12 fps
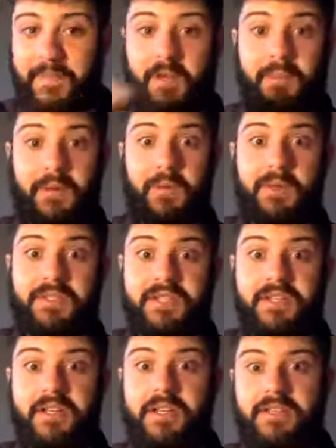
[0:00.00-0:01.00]
Come on
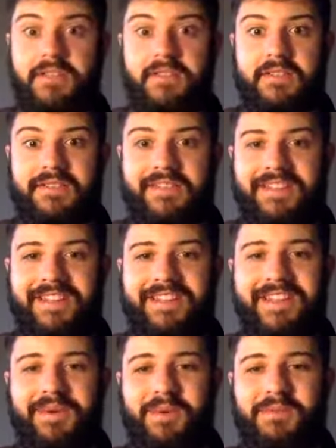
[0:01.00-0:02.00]
Wednesday night, and
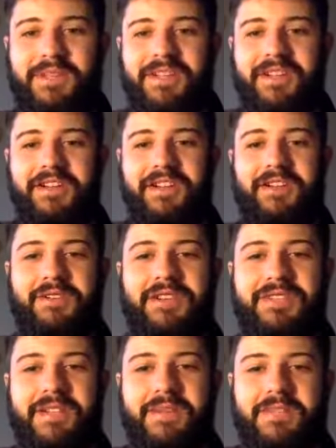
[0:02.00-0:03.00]
that would be a great
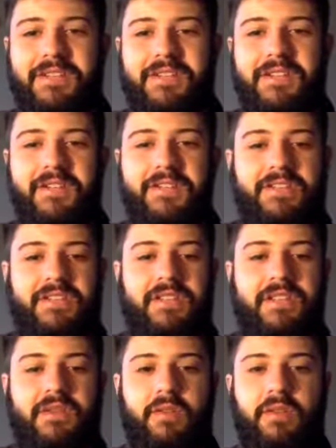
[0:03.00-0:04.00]
time to just
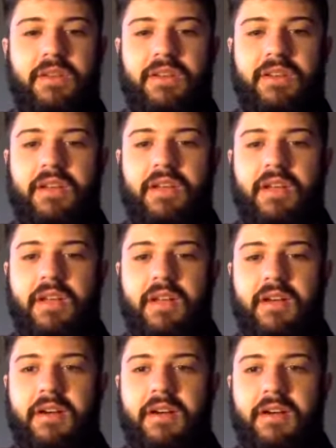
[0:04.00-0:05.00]
get in the Word
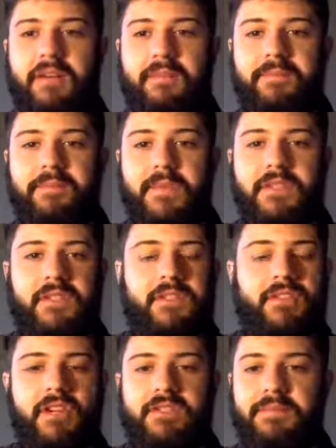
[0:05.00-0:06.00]
and listen to
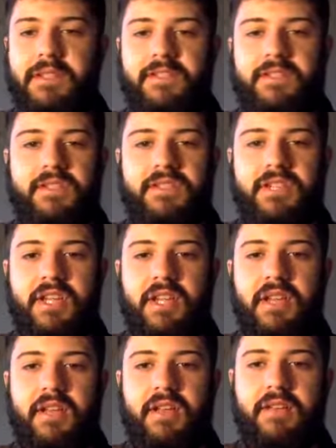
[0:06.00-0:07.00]
John's message
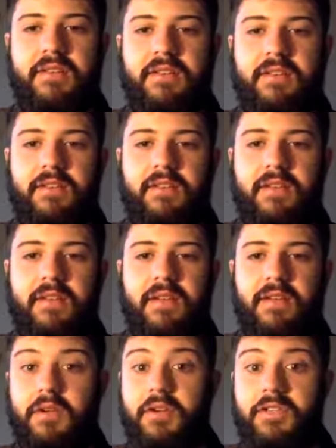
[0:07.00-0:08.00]
and
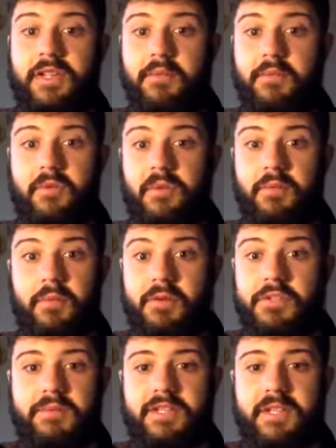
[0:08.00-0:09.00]
have a good time of corporate
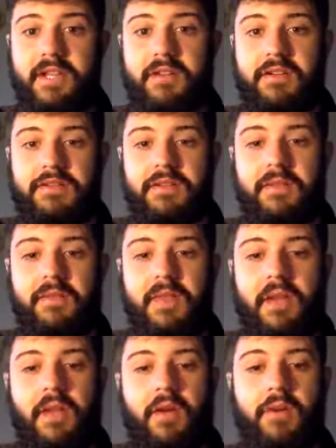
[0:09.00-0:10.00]
worship together. So,
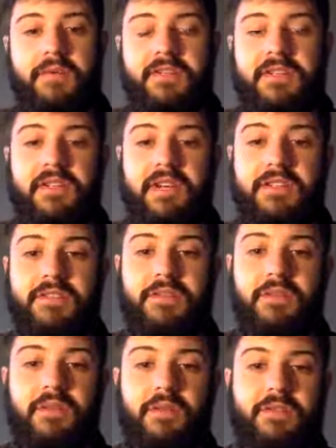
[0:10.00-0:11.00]
hope to see you guys
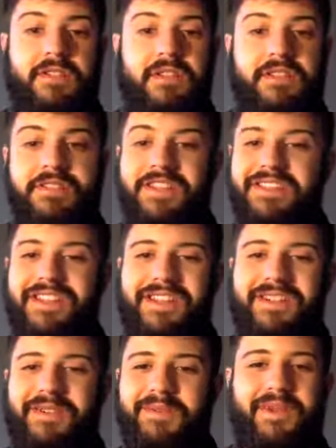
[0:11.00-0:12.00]
soon. I will see you Sunday
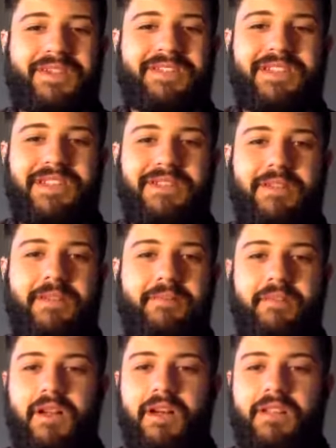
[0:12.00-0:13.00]
or Wednesday or
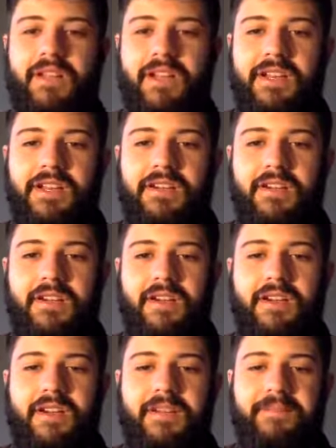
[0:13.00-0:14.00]
online here.
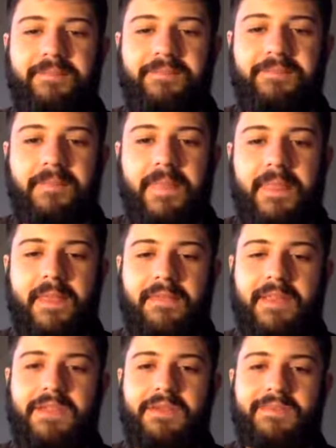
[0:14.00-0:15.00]

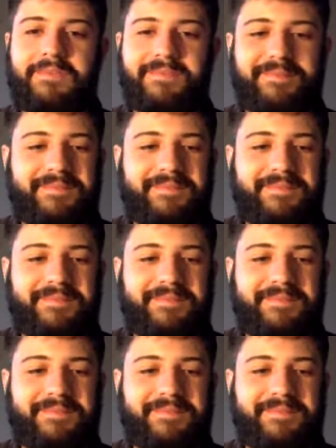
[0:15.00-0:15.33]
Thank you.